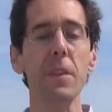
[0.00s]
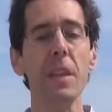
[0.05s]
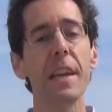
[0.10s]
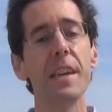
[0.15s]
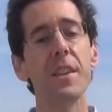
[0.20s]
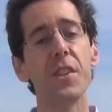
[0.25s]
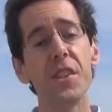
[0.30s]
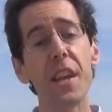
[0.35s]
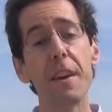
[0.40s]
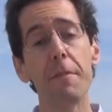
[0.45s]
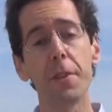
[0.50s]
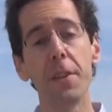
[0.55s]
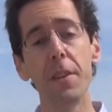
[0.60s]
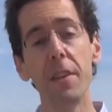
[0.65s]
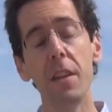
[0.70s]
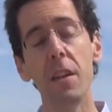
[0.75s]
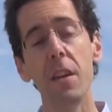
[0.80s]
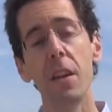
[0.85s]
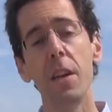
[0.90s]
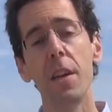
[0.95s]

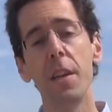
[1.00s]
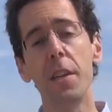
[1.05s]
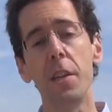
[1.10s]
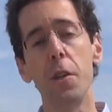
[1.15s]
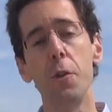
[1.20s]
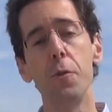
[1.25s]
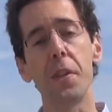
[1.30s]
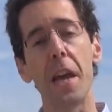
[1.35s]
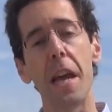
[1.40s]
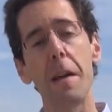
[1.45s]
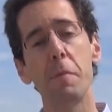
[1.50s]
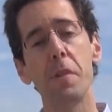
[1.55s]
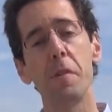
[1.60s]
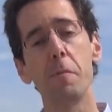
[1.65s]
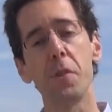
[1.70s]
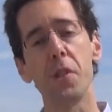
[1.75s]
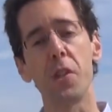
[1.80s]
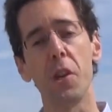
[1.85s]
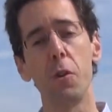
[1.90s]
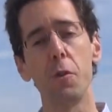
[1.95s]
7, use
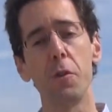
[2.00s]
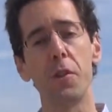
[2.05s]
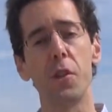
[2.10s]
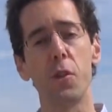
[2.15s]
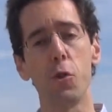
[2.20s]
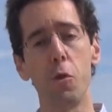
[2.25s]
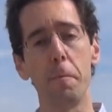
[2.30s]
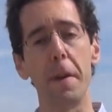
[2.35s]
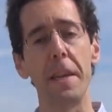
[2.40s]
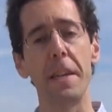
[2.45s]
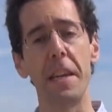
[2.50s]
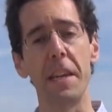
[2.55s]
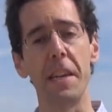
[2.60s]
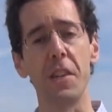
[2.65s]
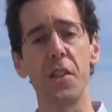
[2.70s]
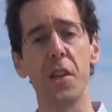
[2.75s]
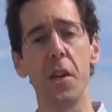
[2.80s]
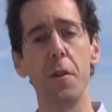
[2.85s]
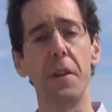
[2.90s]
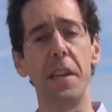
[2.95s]
Epsom salts or baking
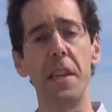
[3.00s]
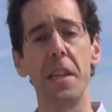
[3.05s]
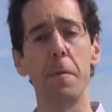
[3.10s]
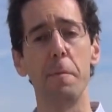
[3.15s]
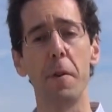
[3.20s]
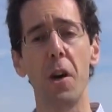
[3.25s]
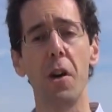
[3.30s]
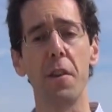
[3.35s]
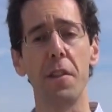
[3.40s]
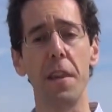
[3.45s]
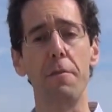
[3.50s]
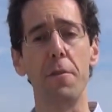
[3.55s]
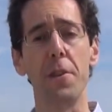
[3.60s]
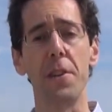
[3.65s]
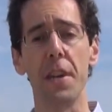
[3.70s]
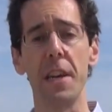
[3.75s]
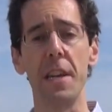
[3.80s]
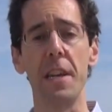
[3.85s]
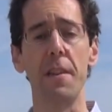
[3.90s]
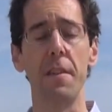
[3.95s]
soda in the bath every
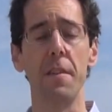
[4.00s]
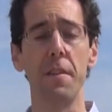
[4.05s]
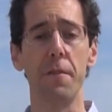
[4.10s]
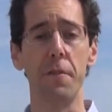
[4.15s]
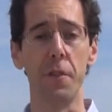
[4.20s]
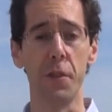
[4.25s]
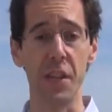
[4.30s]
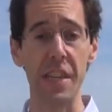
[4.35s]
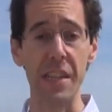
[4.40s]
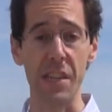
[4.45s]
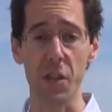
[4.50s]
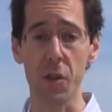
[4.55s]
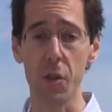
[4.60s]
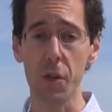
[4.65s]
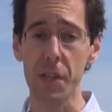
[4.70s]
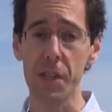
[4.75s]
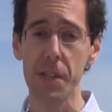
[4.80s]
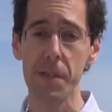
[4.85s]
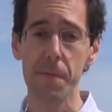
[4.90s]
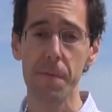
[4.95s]
day for
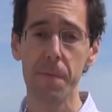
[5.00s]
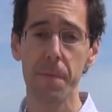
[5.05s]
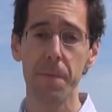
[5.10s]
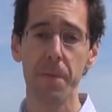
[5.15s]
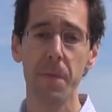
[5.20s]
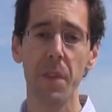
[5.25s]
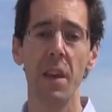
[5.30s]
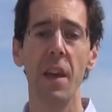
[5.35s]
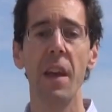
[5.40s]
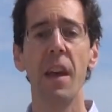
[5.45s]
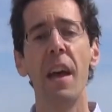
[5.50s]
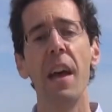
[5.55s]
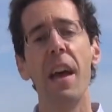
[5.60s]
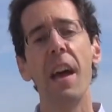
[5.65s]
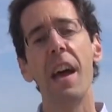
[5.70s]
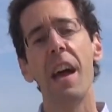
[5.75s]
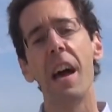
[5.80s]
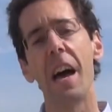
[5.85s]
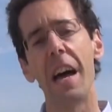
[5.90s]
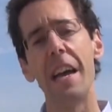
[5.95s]
detox.
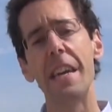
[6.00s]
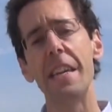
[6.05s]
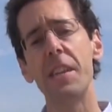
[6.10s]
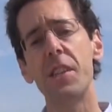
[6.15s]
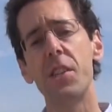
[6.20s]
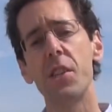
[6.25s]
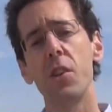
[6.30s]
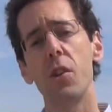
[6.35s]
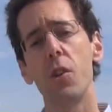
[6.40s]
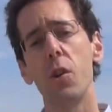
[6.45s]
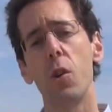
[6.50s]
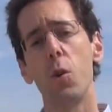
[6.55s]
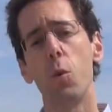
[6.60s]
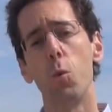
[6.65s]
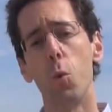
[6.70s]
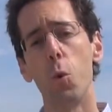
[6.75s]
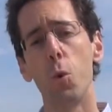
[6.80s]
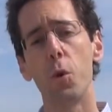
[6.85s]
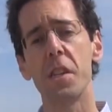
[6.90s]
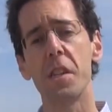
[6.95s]
8,
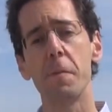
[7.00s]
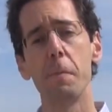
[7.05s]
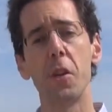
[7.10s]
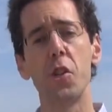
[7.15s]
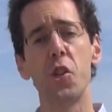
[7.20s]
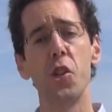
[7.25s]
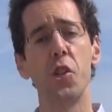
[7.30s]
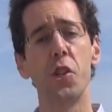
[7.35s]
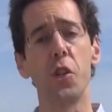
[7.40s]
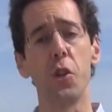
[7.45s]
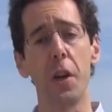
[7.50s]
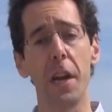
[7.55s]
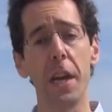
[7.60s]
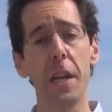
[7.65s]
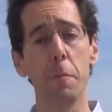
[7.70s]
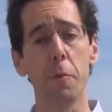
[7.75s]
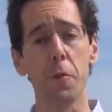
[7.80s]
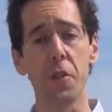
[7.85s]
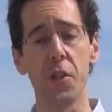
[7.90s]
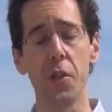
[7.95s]
walk as much as you're
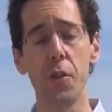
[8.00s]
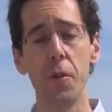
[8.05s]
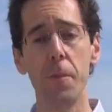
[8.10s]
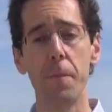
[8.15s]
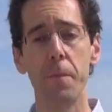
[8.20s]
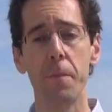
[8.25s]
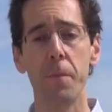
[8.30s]
able to,